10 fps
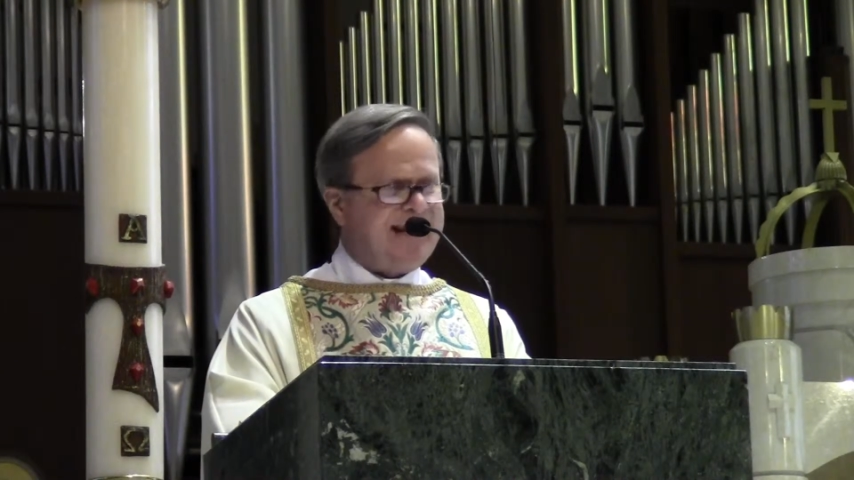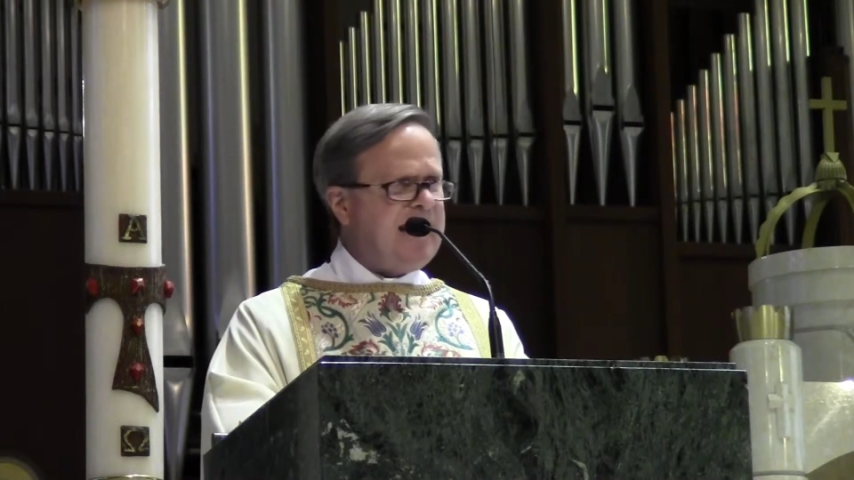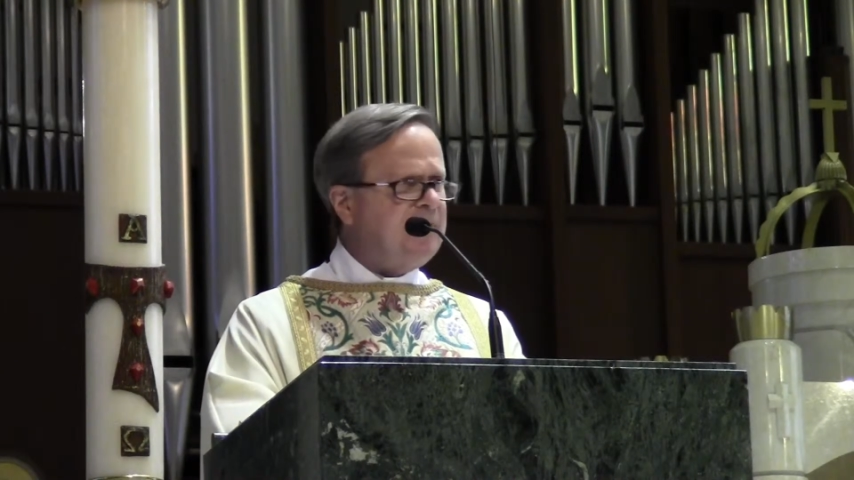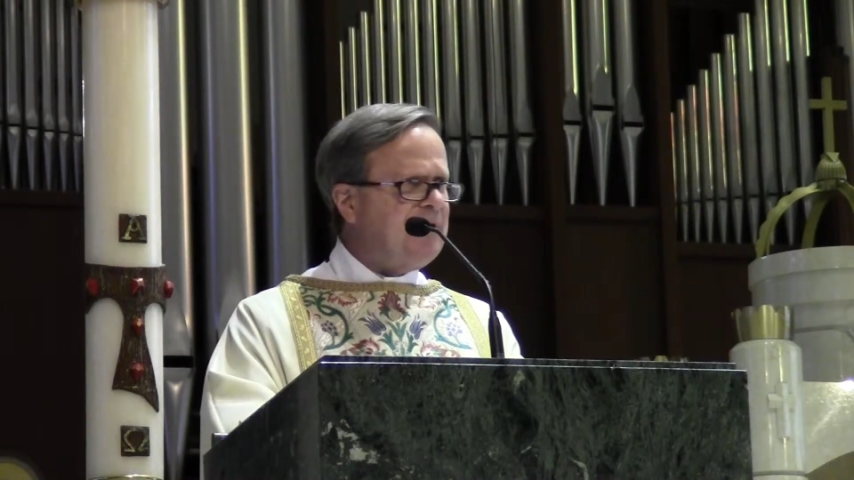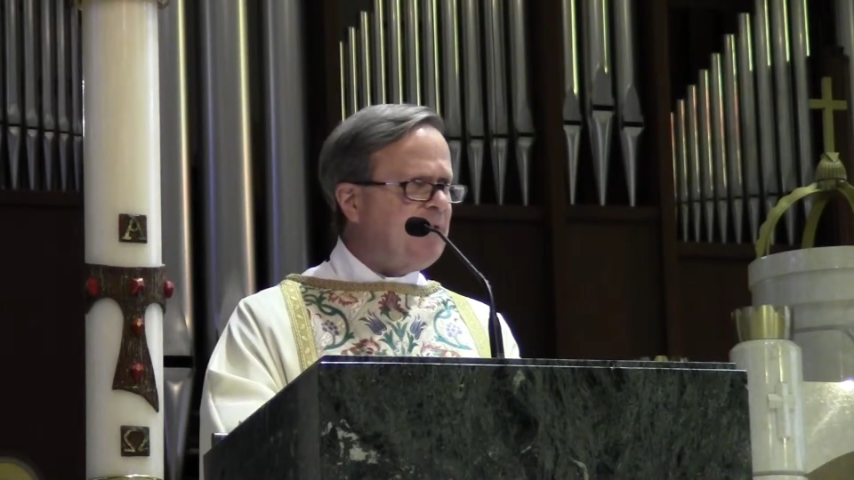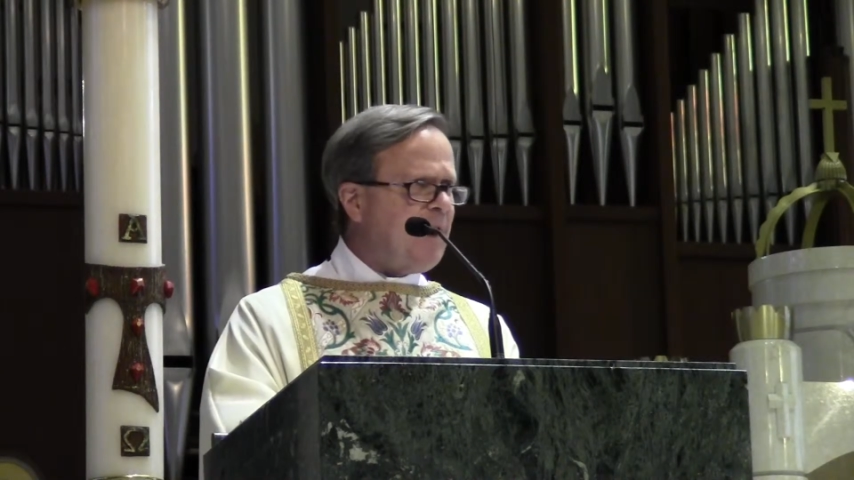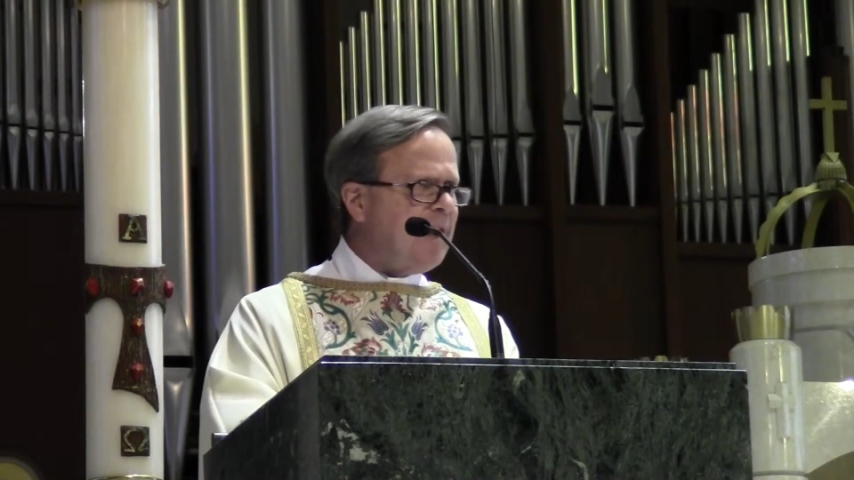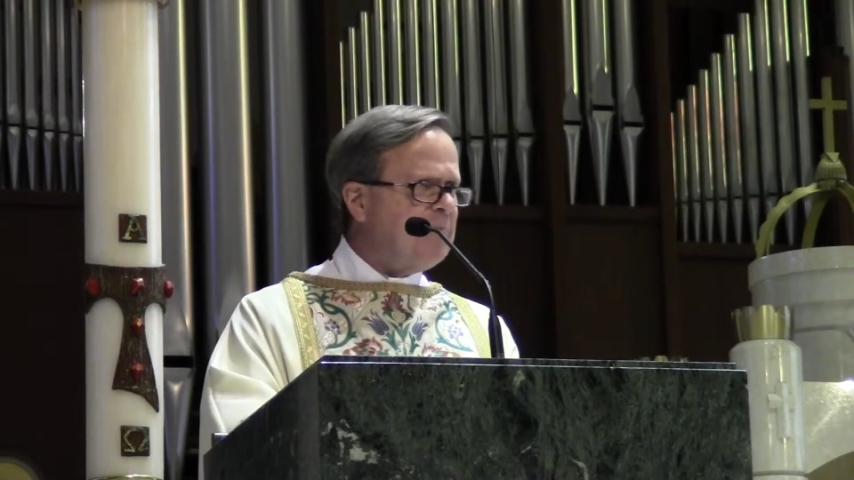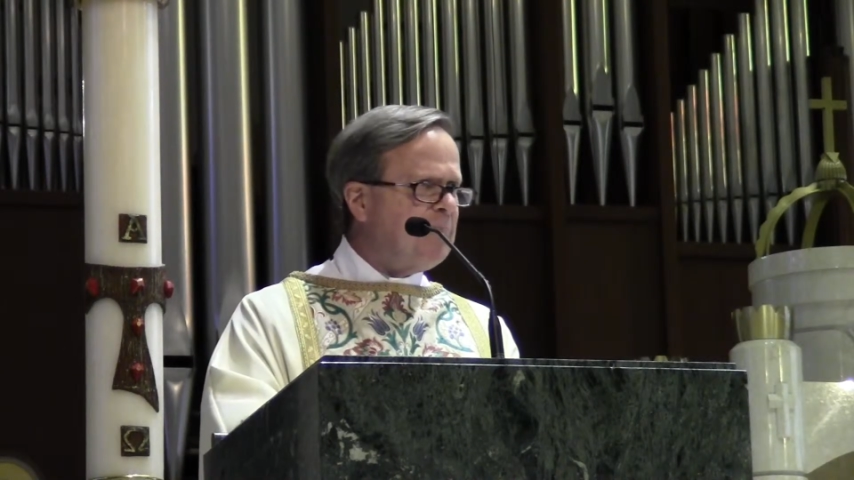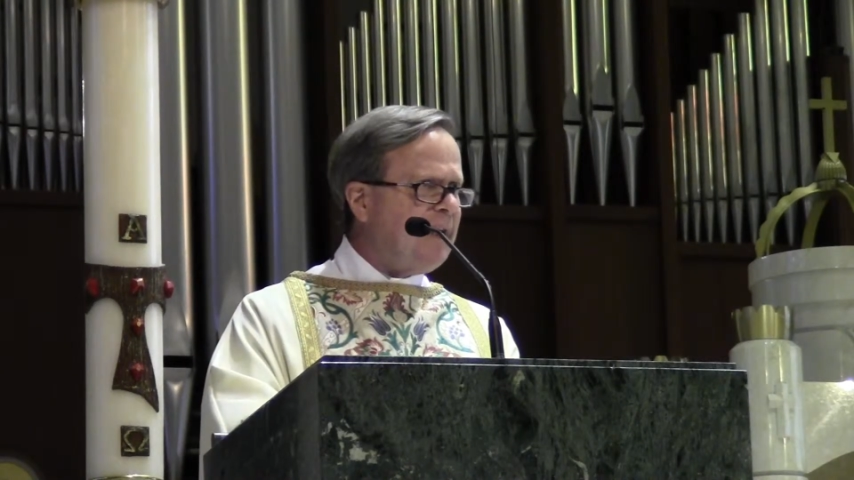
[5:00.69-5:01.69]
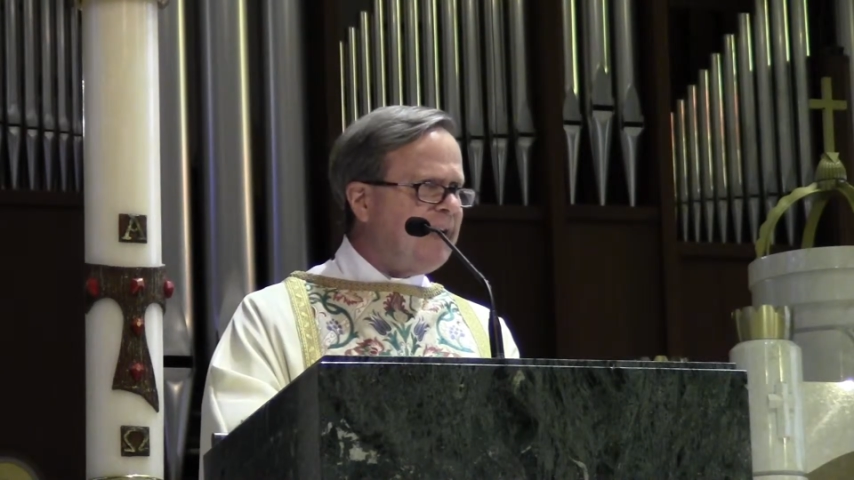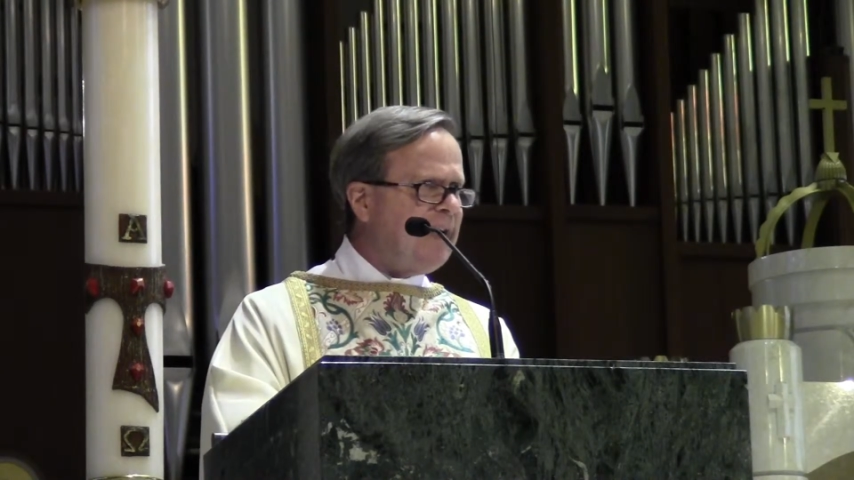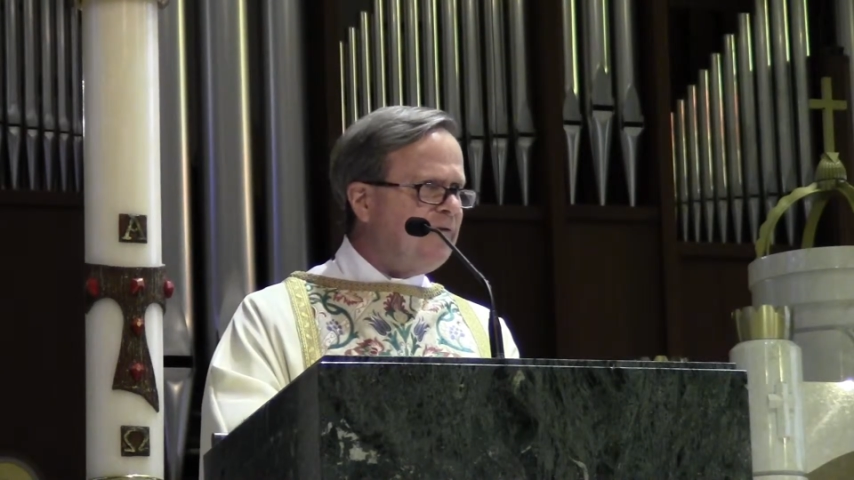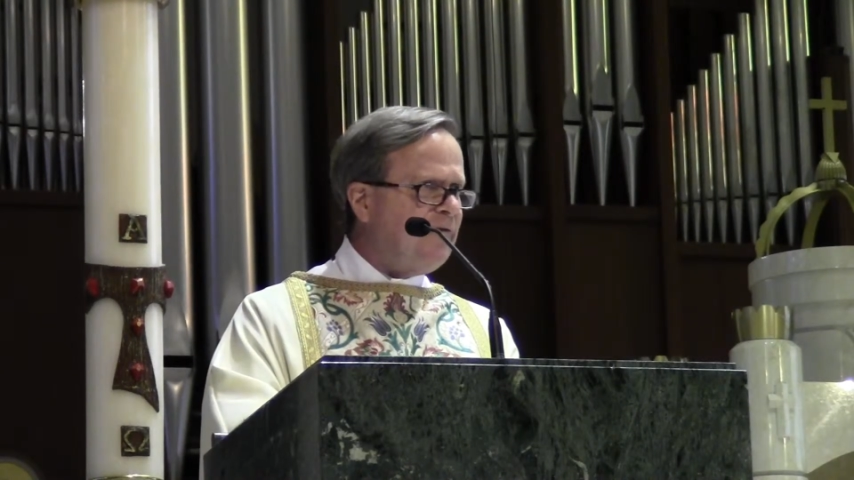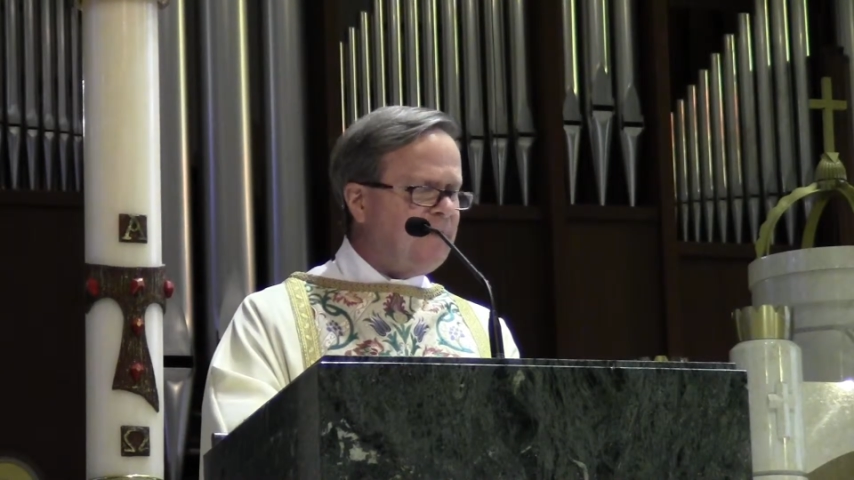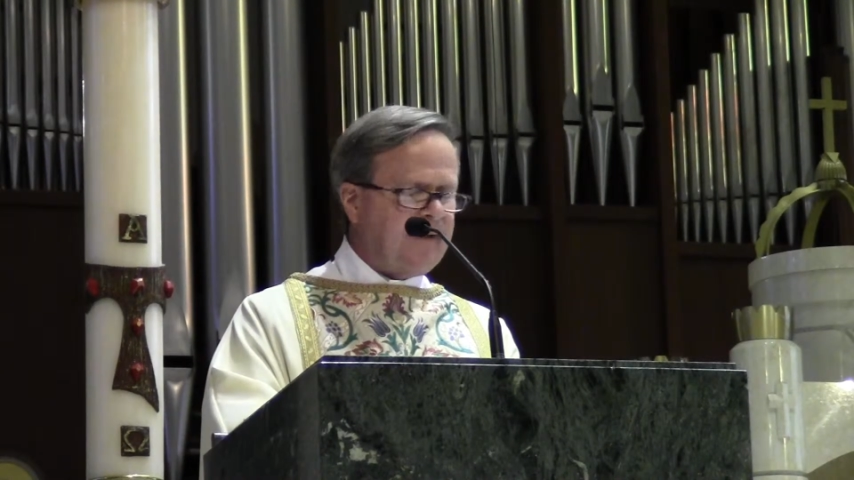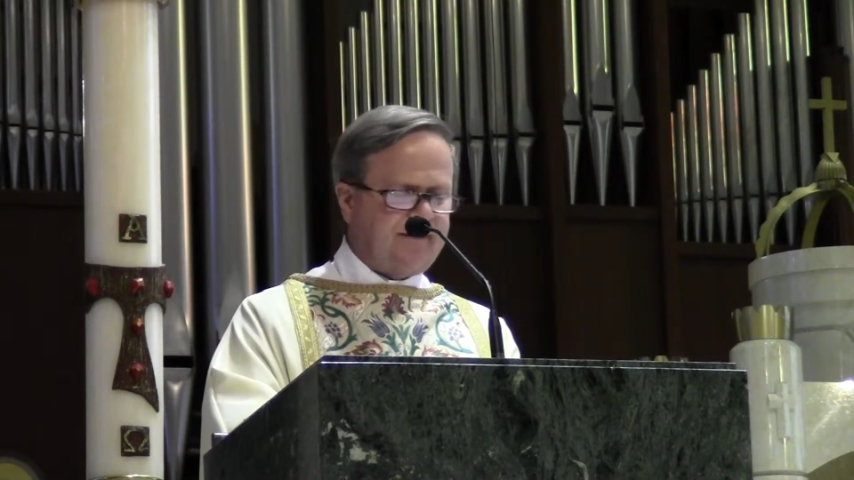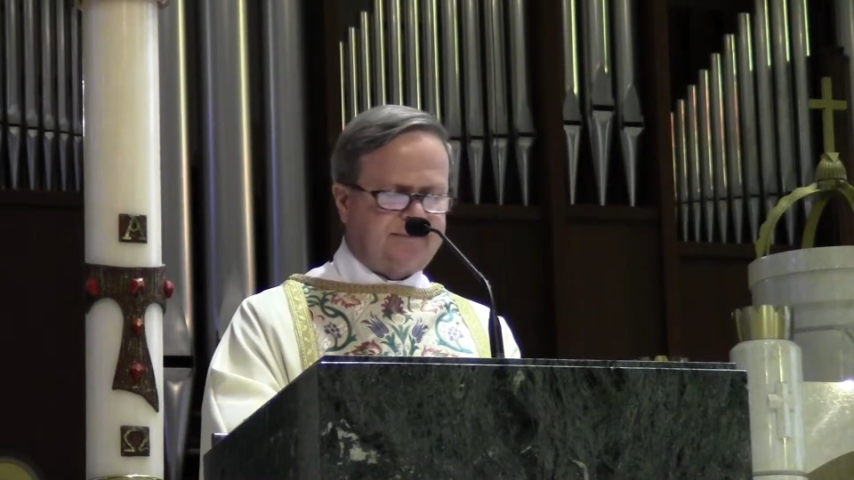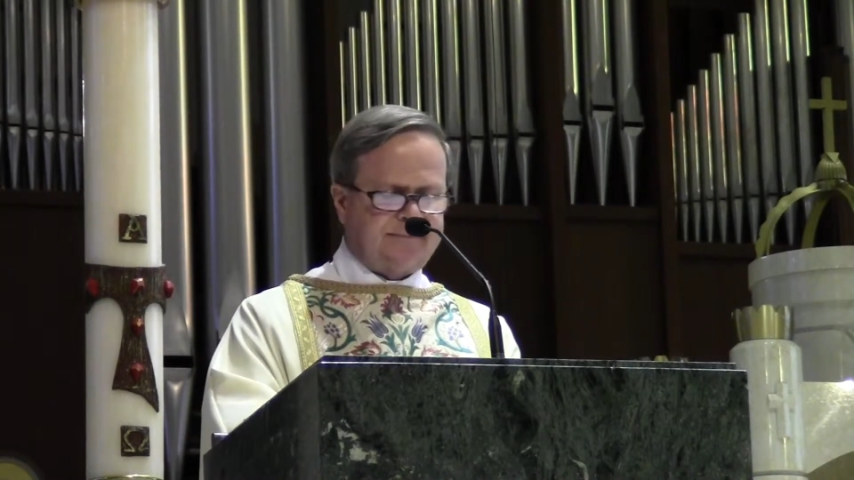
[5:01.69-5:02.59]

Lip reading: and even their unbelief.